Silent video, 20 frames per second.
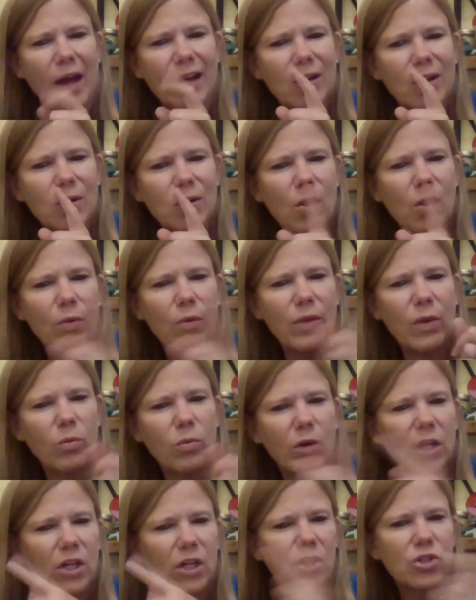I don't know that
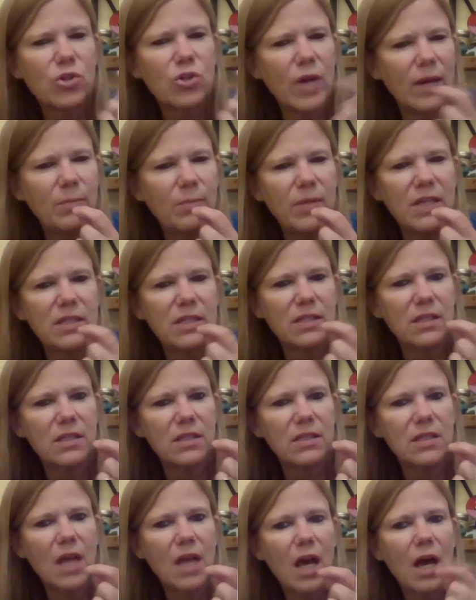we're going to trade
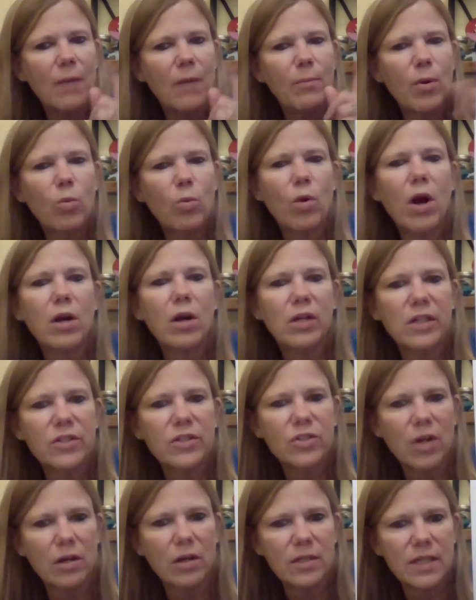pieces, but we're all going to
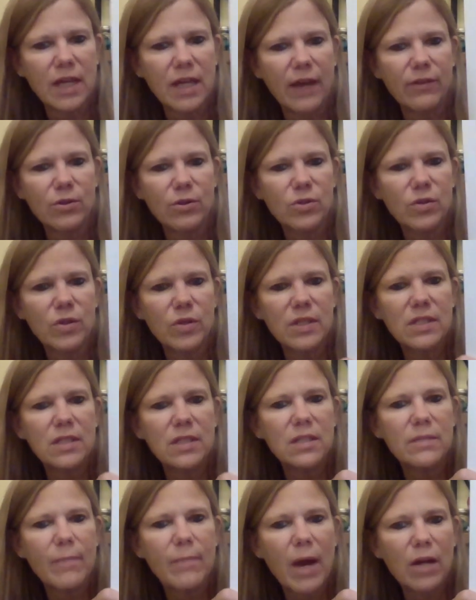start together. So this
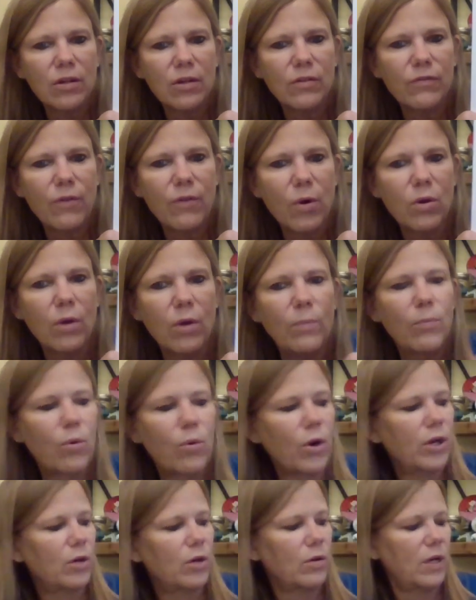is modern folk
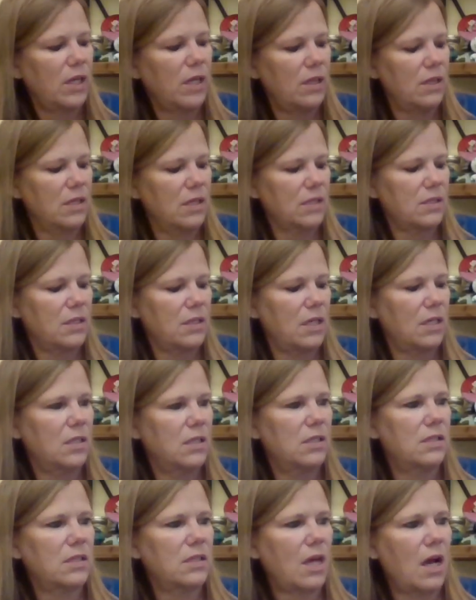embroidery. This
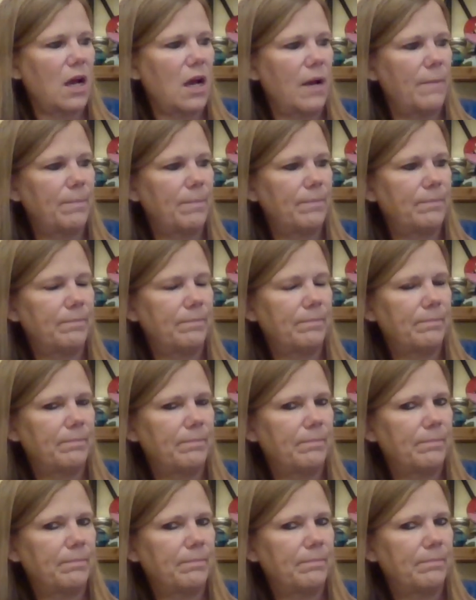is um,
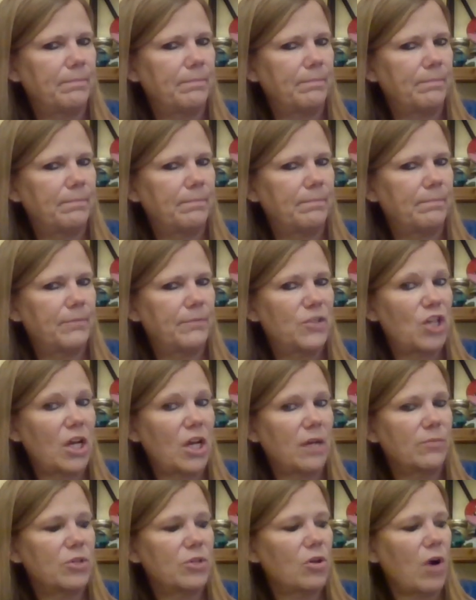
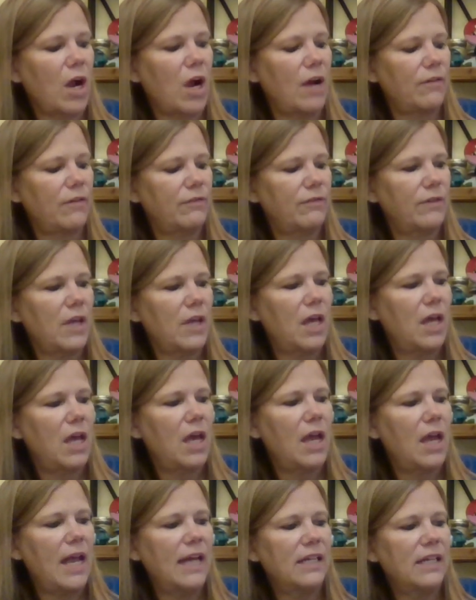Jacob DeGraff.
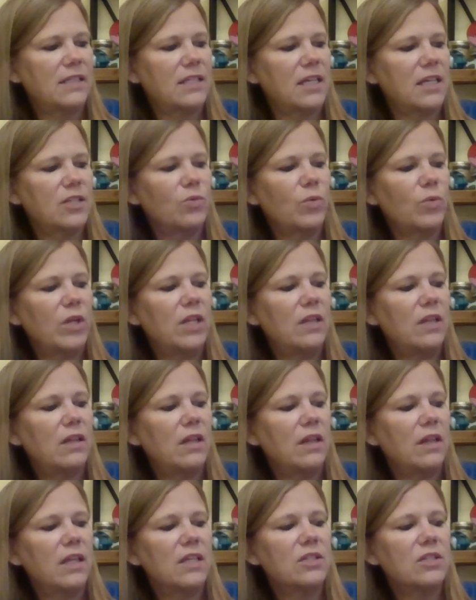And it says, when
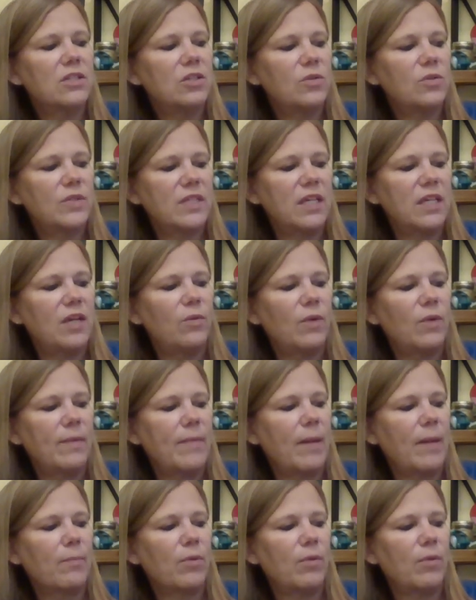this you see,
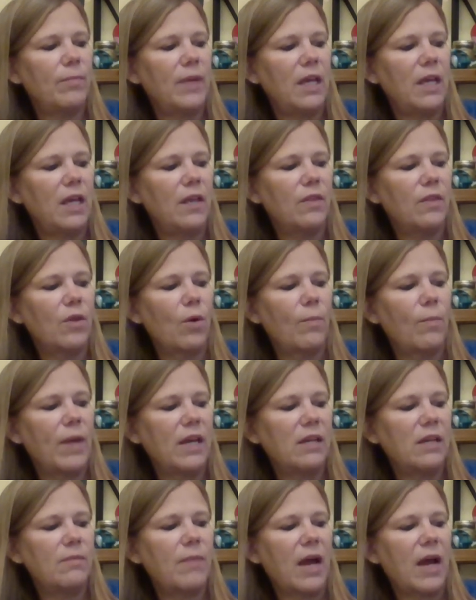remember me, though
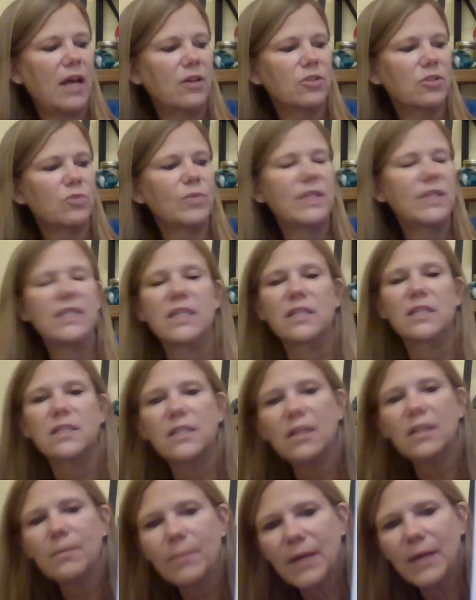many miles we
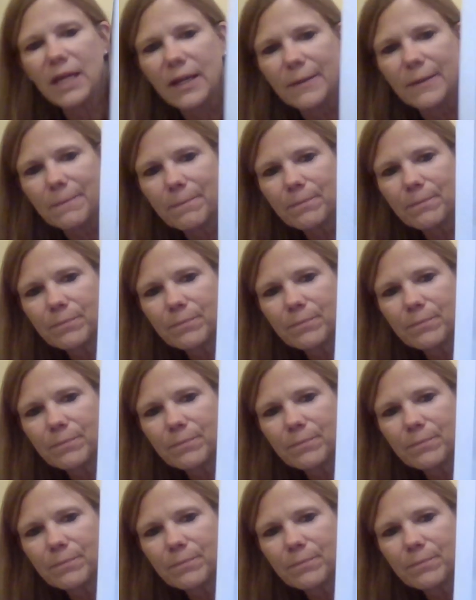distant be.